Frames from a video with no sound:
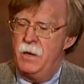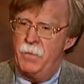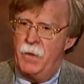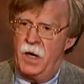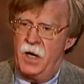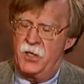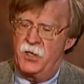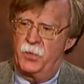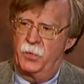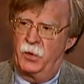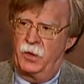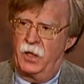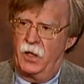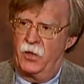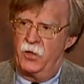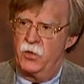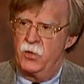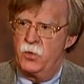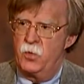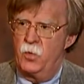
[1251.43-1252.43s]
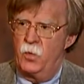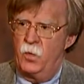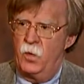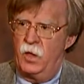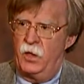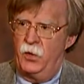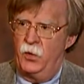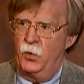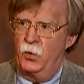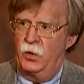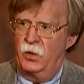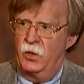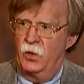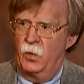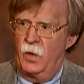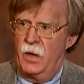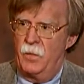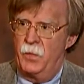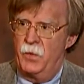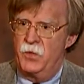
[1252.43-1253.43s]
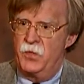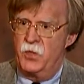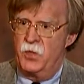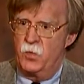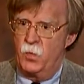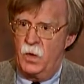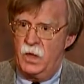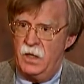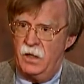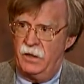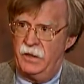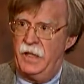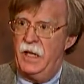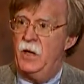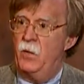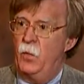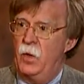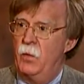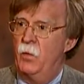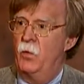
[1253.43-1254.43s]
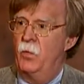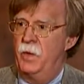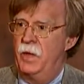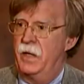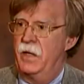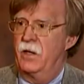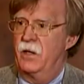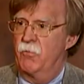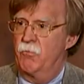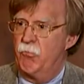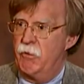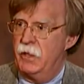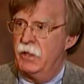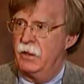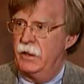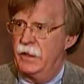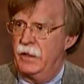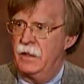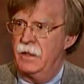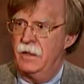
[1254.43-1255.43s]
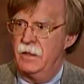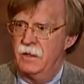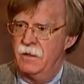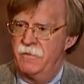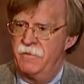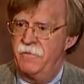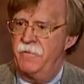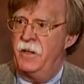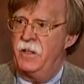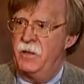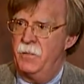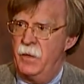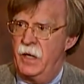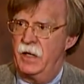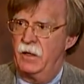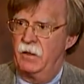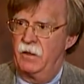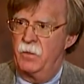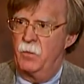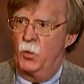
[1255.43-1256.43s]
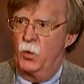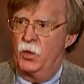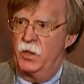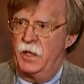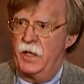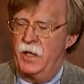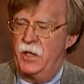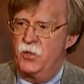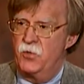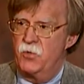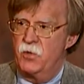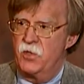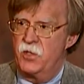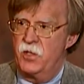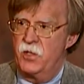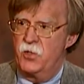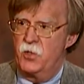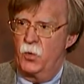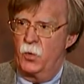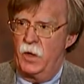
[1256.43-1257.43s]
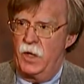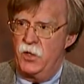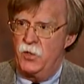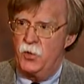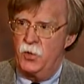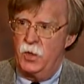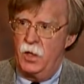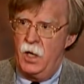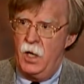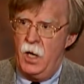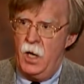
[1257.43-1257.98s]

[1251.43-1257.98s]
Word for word: possibly others will want nuclear weapons as well, and then we will be in a really fundamentally more dangerous situation.